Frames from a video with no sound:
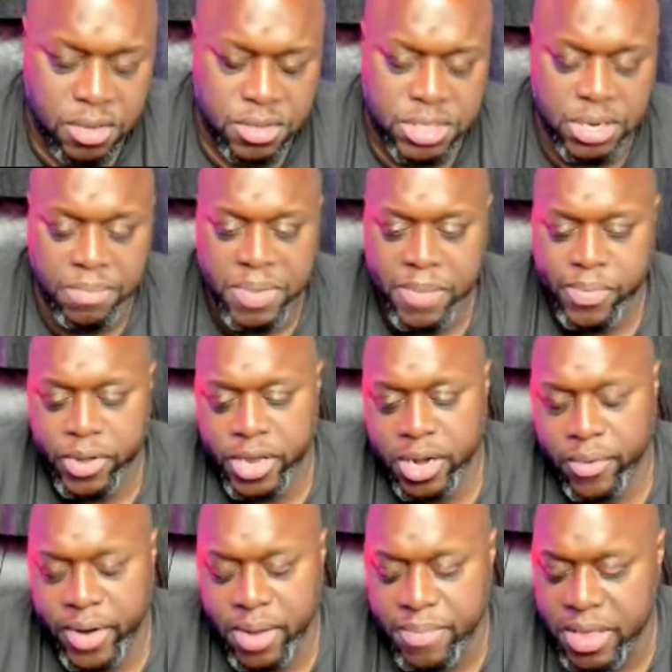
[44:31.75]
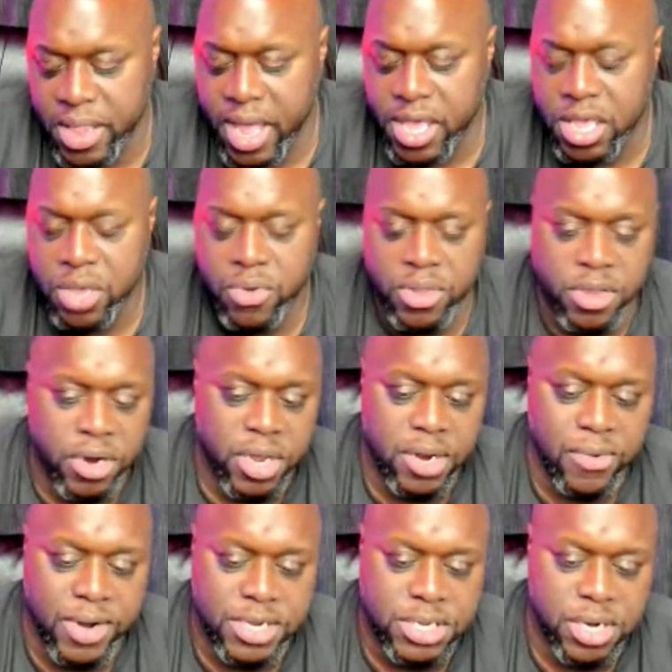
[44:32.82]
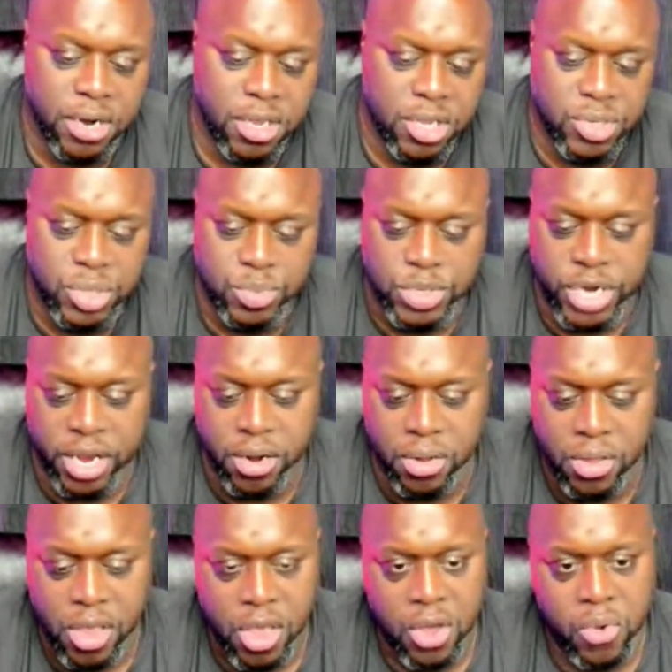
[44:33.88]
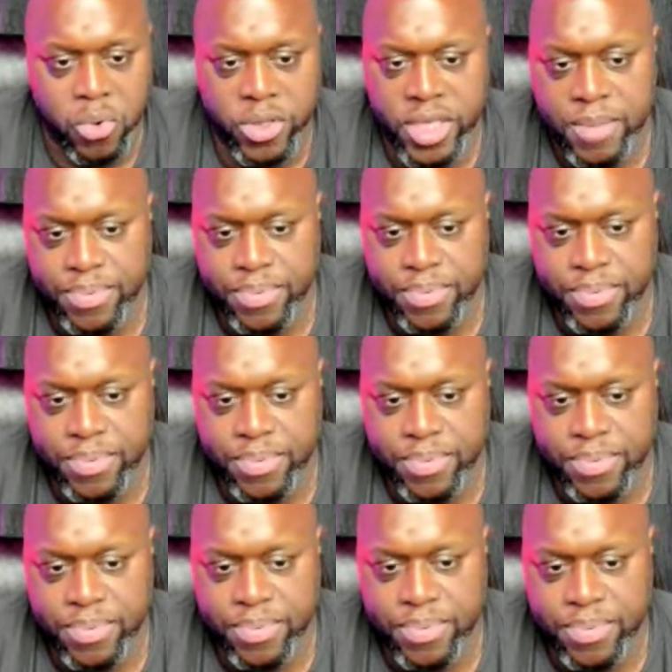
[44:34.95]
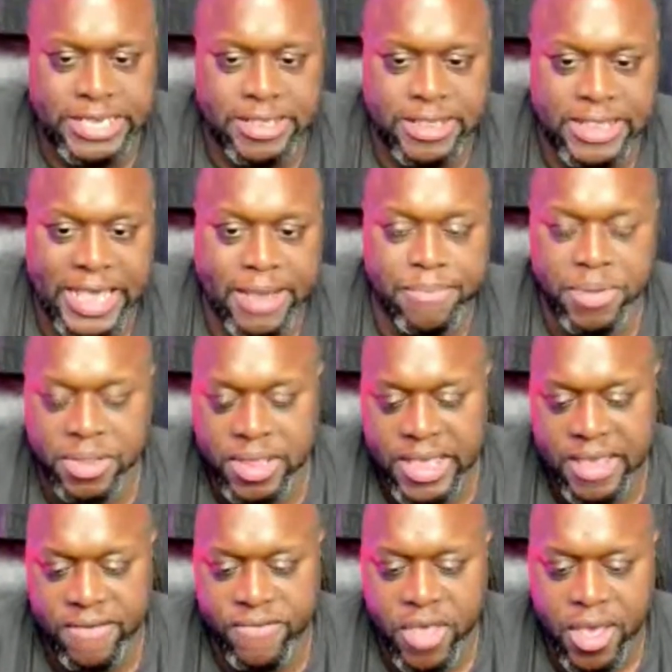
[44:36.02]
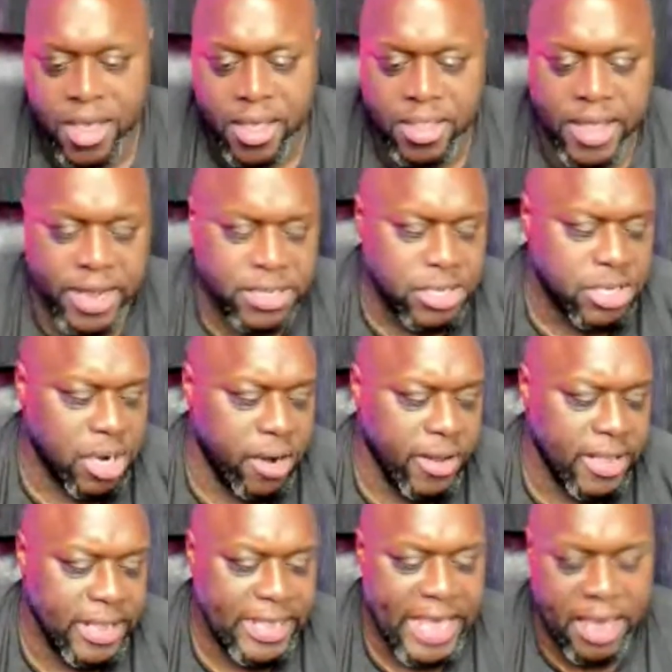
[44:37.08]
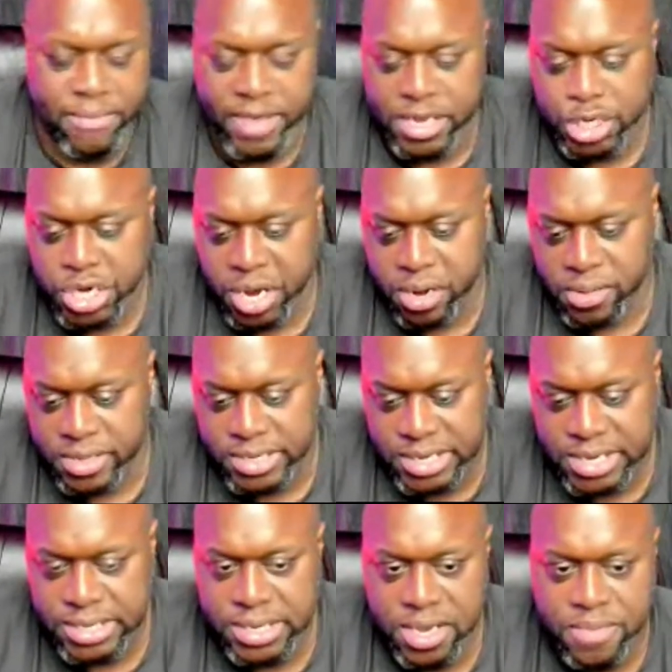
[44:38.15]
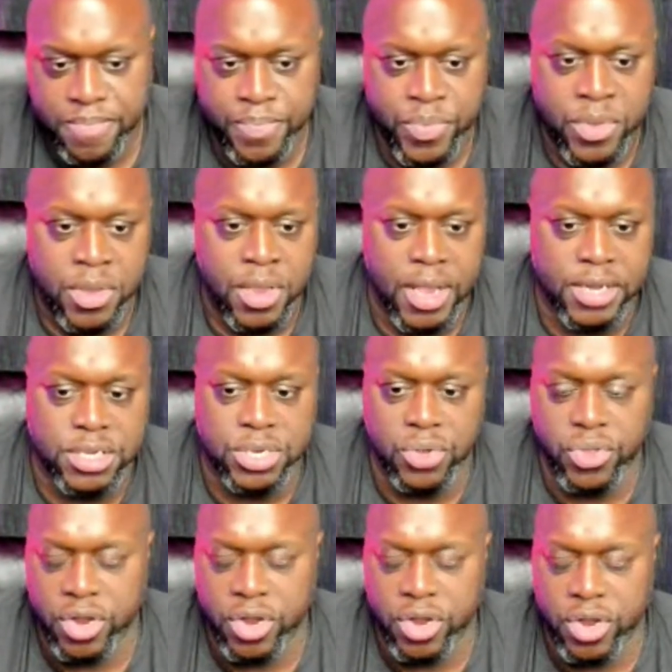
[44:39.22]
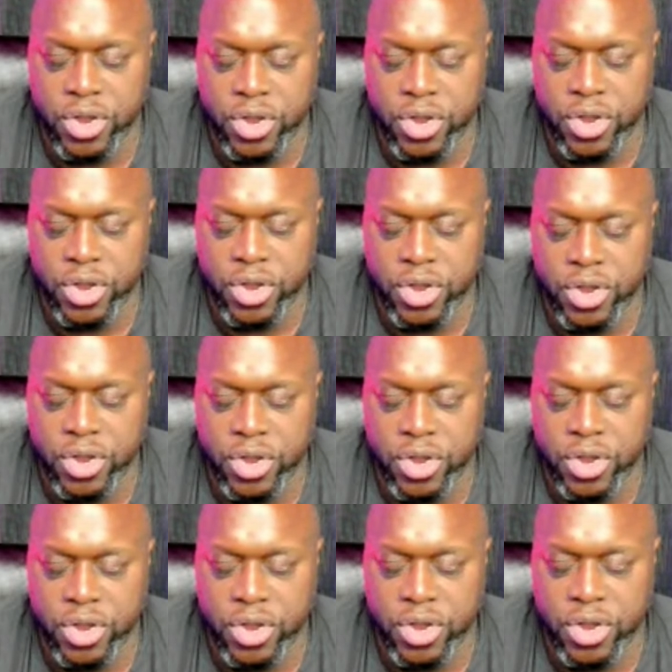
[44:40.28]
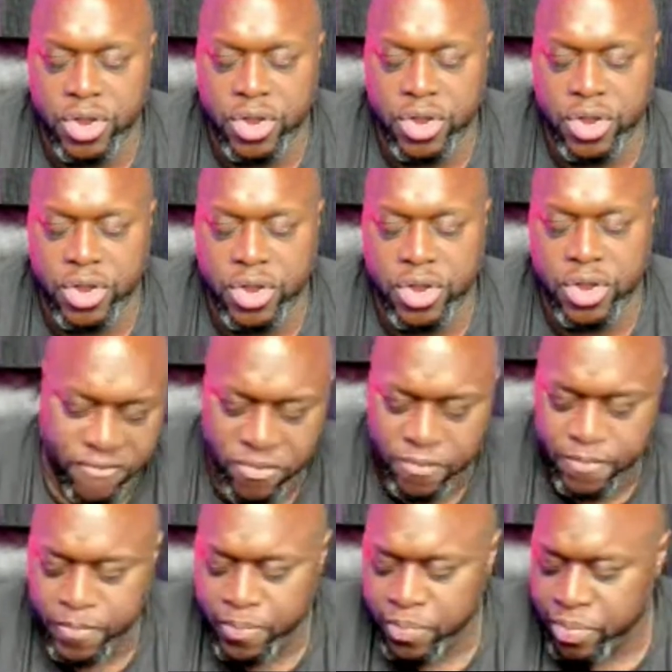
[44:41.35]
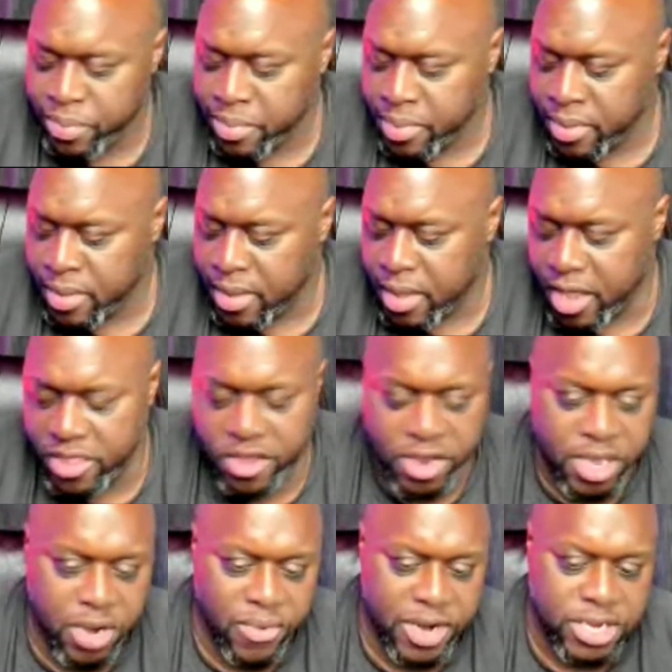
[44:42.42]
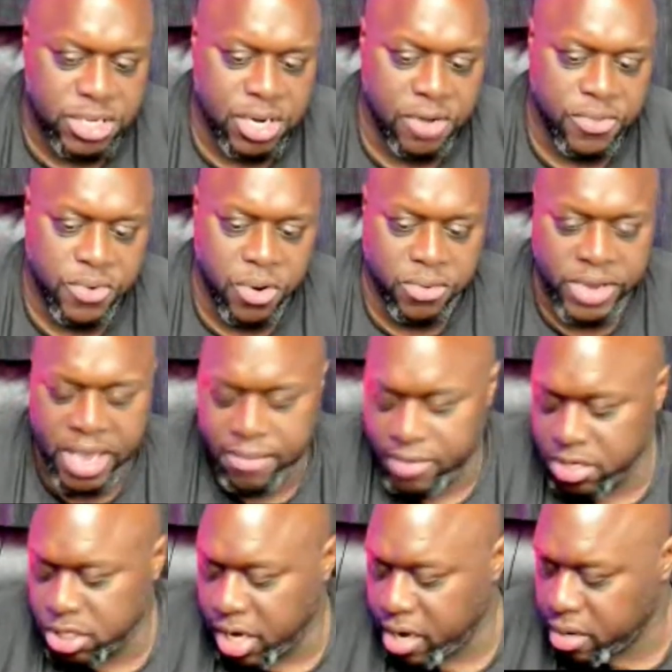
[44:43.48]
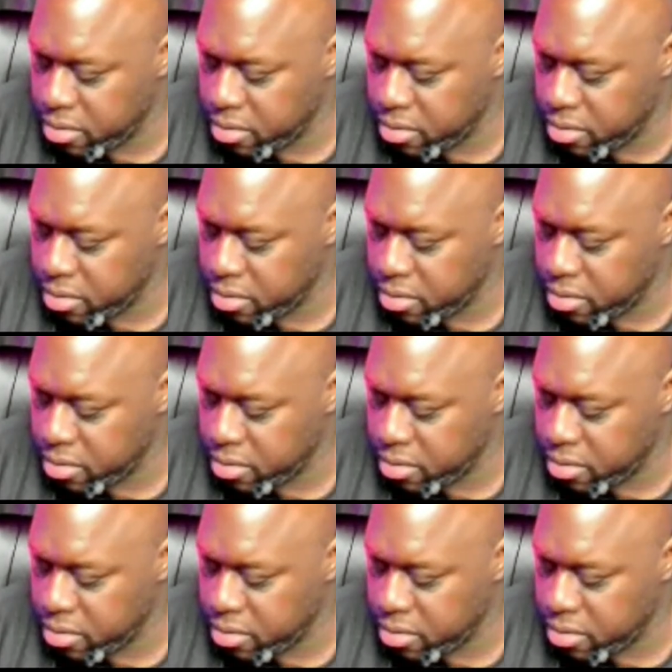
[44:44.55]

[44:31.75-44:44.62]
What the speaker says: Some people are going to want to be like you, and they're going to want to start a YouTube channel where they play video games. They believe that starting a gaming channel is easy, and so they're going to want to buy everything that you have, and they're going to want to start their own gaming channel.